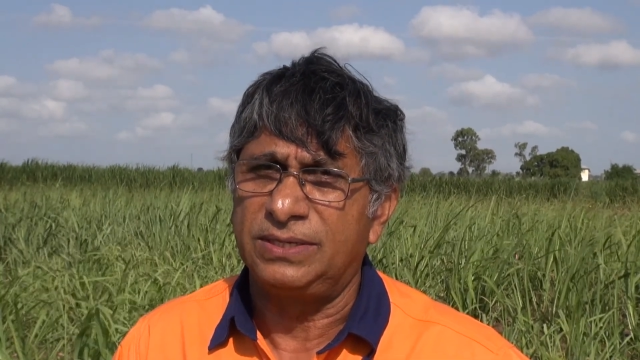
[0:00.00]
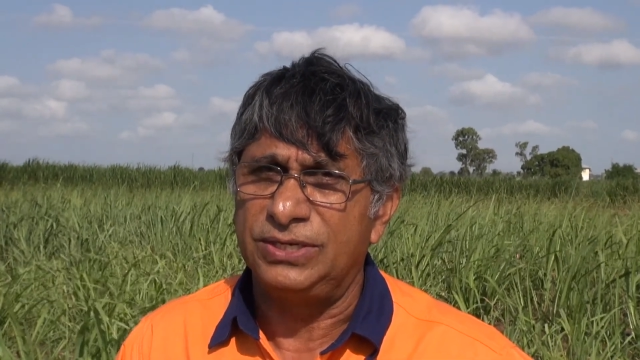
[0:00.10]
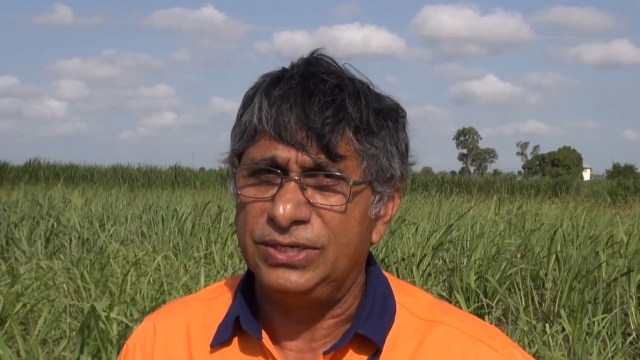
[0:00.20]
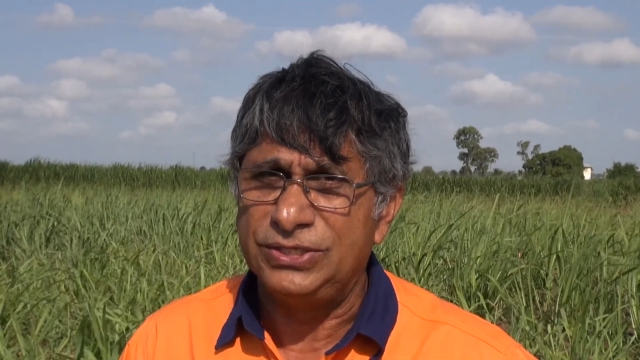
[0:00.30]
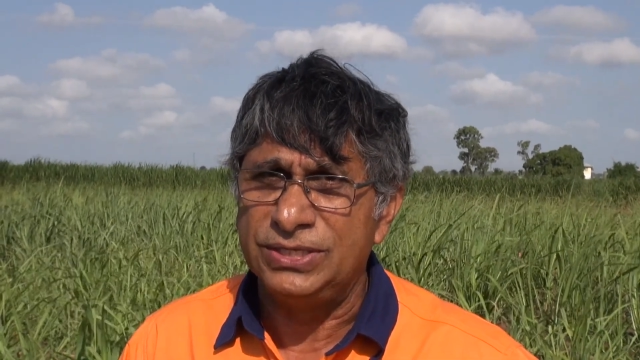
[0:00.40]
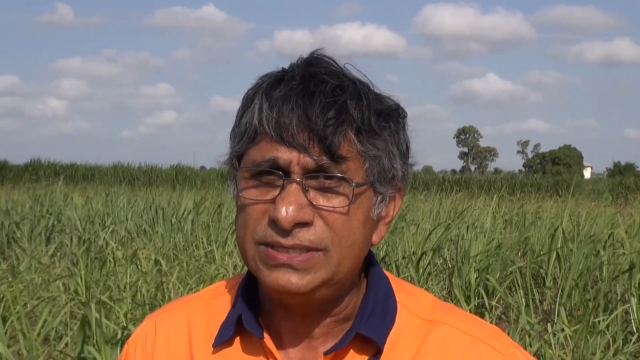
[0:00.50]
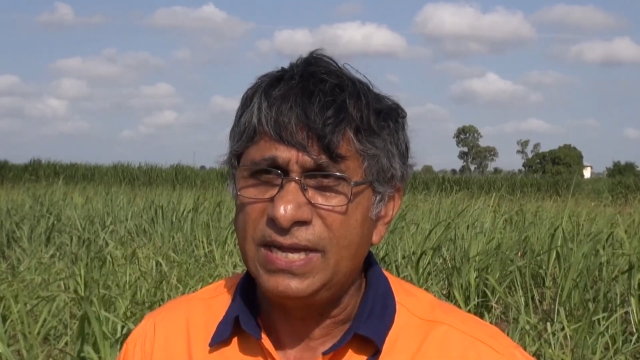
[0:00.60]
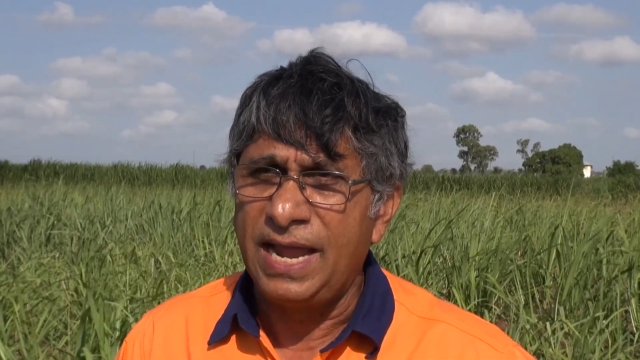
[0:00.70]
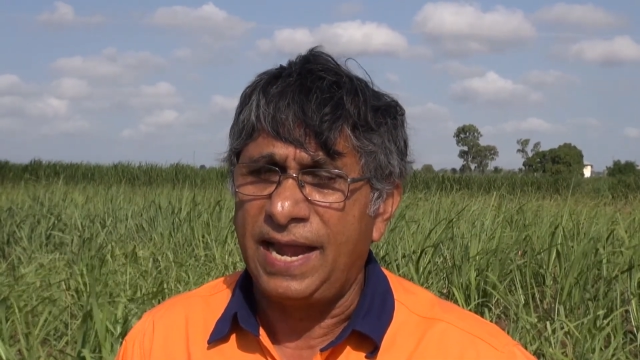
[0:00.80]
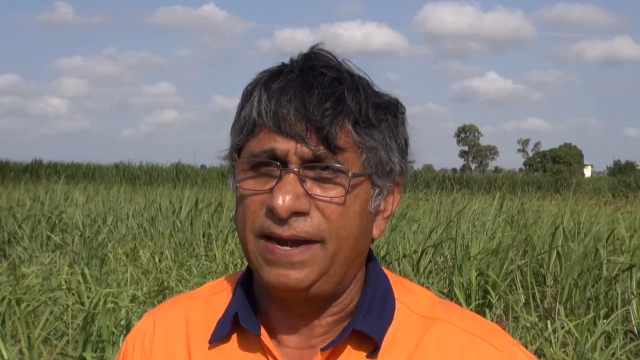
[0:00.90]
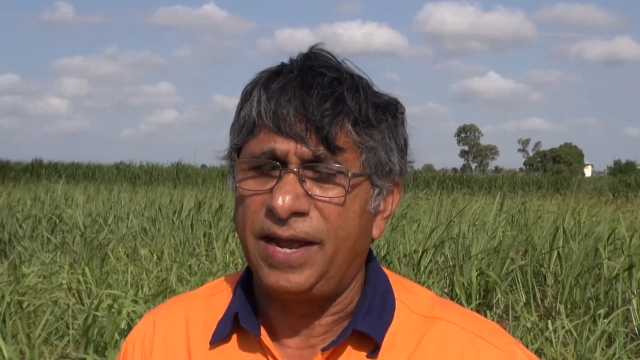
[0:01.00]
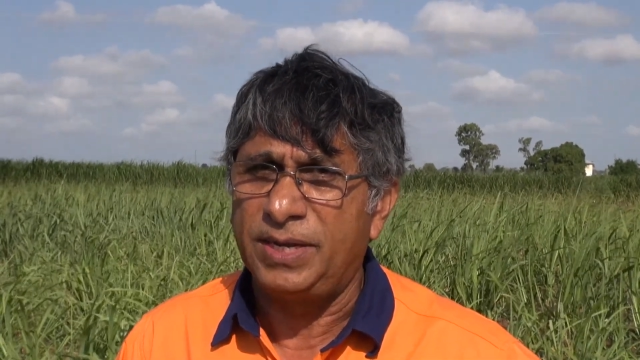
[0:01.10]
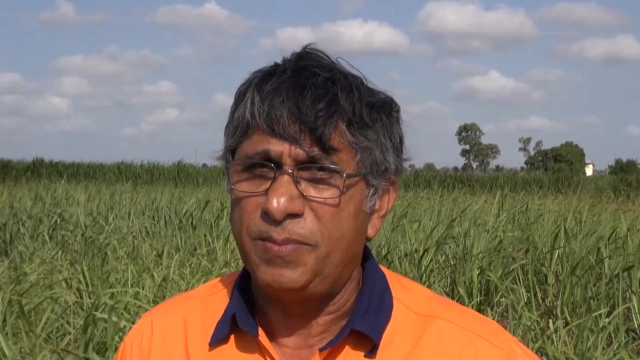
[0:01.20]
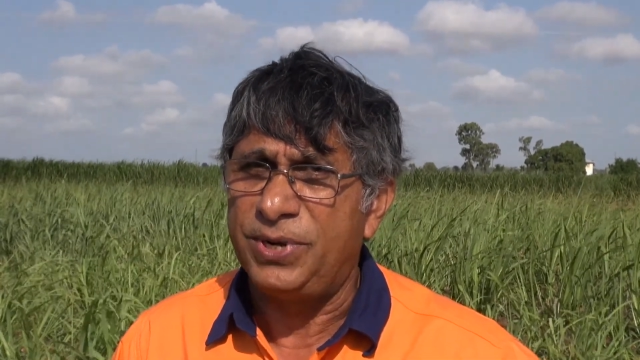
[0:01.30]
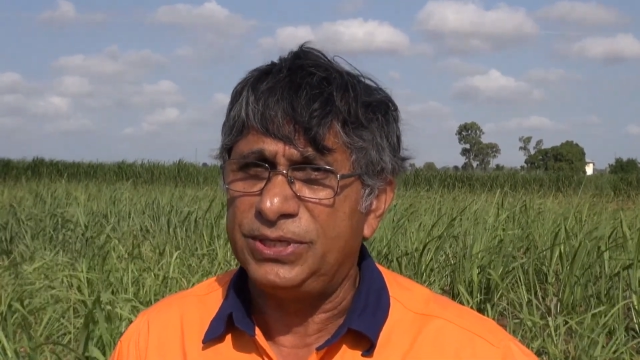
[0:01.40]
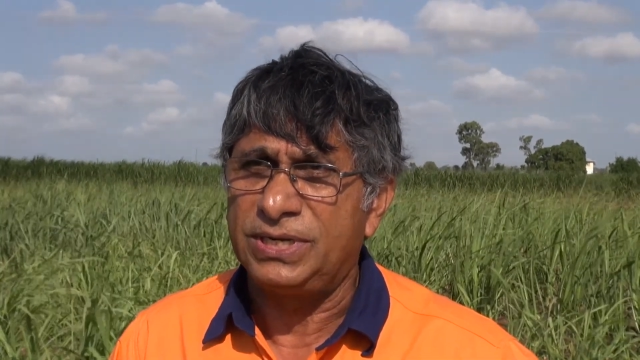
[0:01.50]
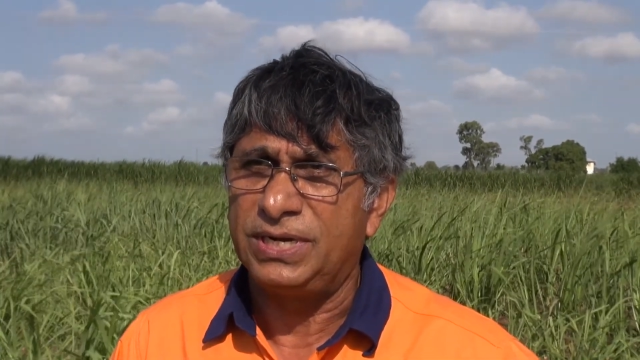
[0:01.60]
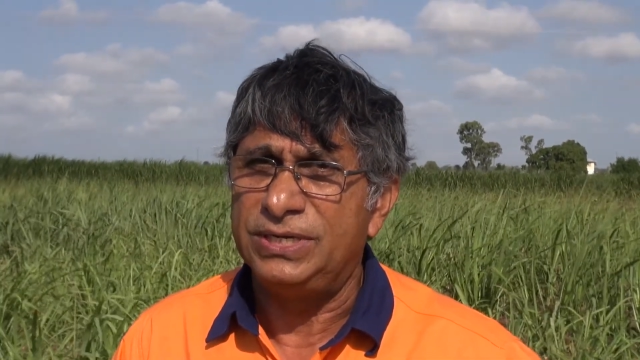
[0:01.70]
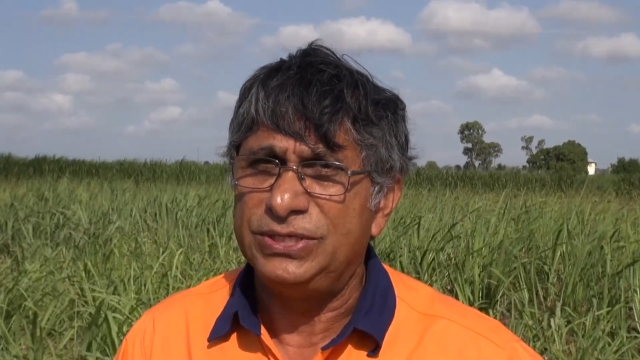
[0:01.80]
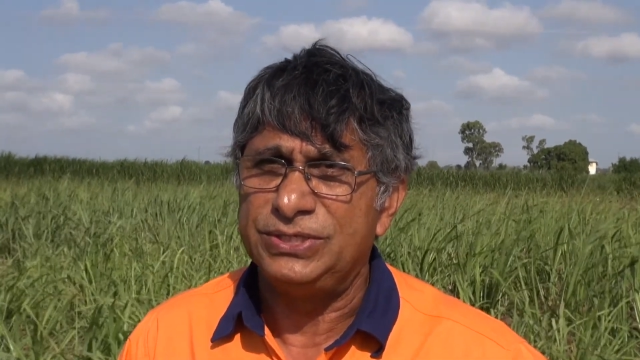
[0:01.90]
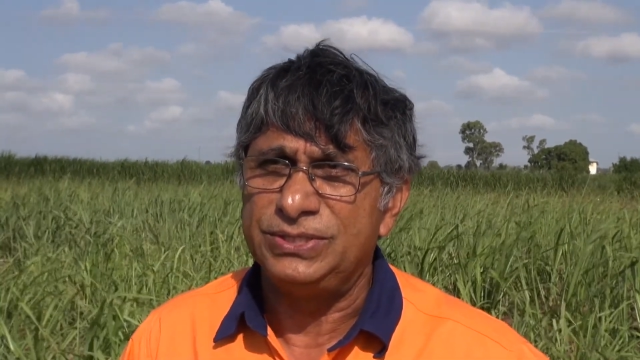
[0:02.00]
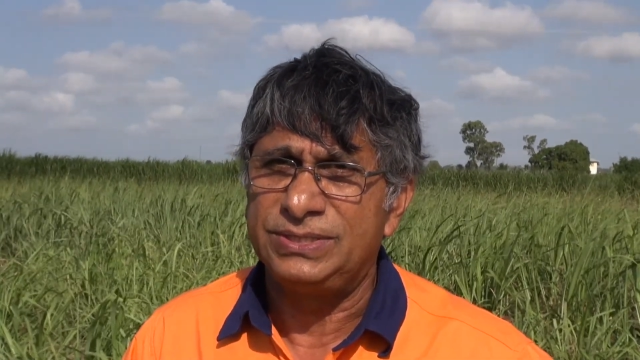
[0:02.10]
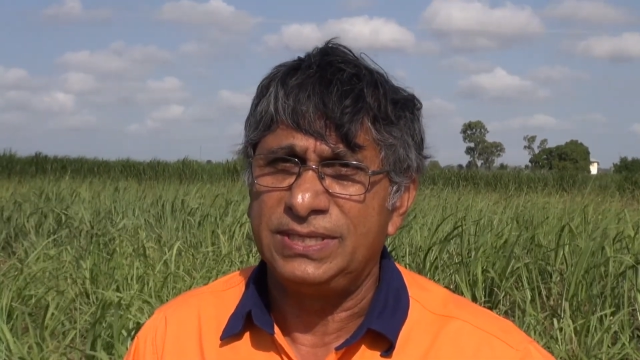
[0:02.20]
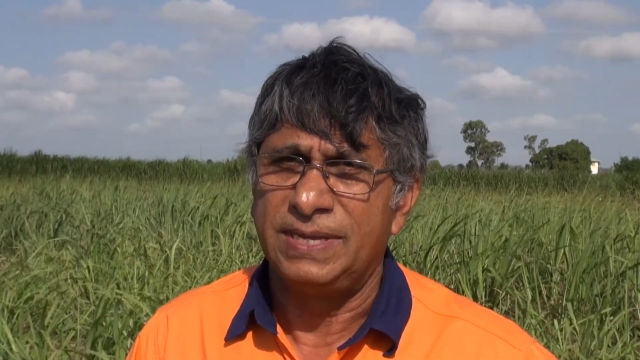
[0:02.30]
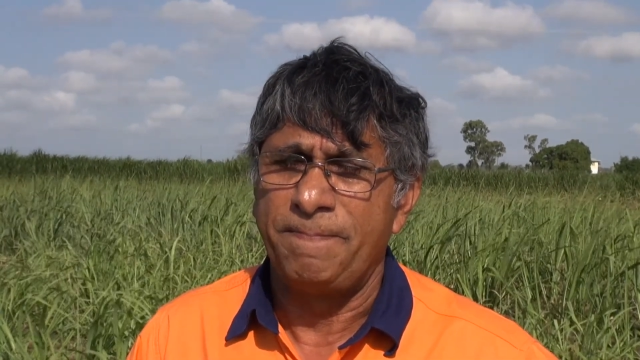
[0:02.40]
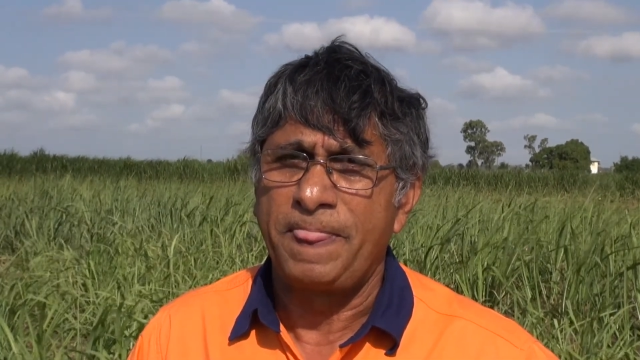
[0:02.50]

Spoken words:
conditions and high temperature conditions.